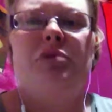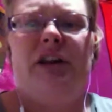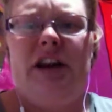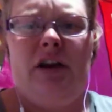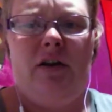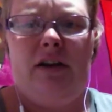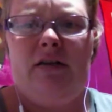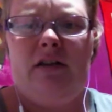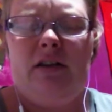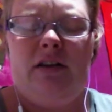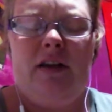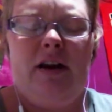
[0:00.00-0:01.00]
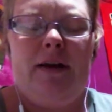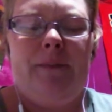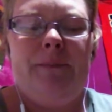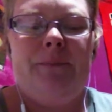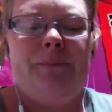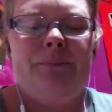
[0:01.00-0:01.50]
bleeding or anything like that.
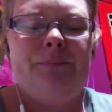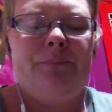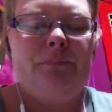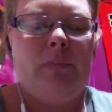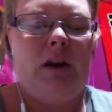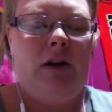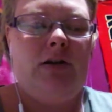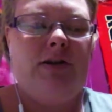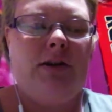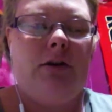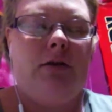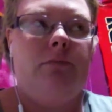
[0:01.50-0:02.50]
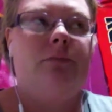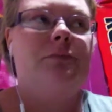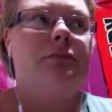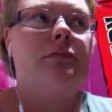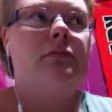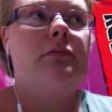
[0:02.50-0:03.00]
So
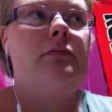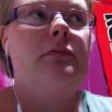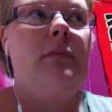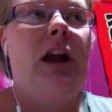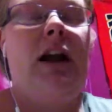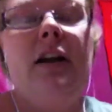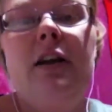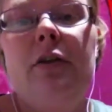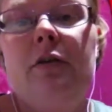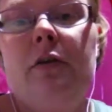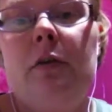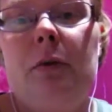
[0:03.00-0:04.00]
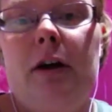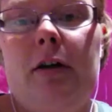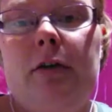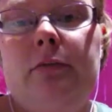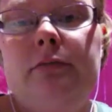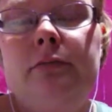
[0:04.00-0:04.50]
I got another full
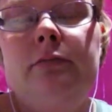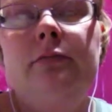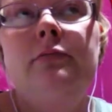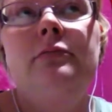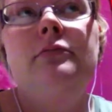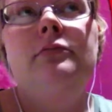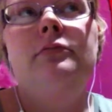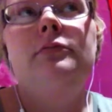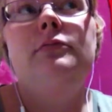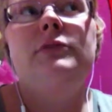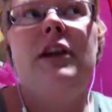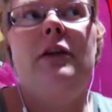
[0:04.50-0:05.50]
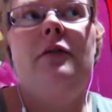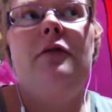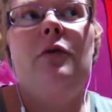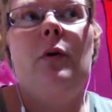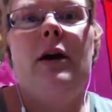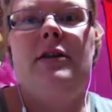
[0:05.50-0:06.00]
bottle,
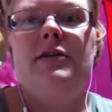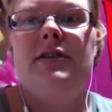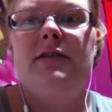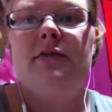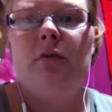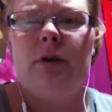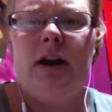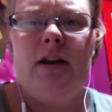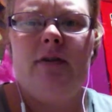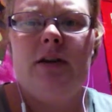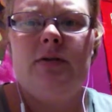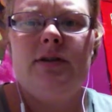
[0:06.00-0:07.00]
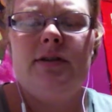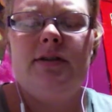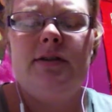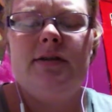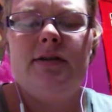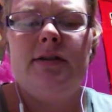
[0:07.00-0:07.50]
4 ounces, 4.5
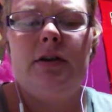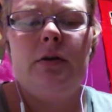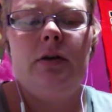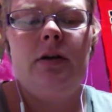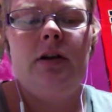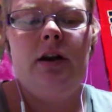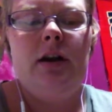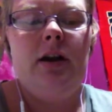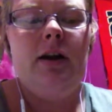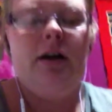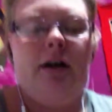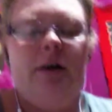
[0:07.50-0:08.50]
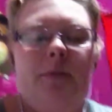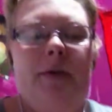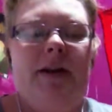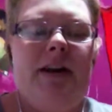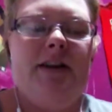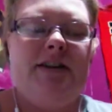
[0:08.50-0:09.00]
ounces. So, and
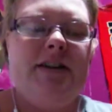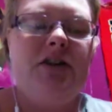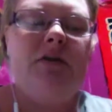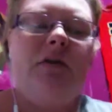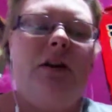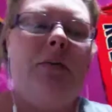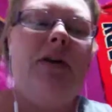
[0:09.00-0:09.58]
it's actually funny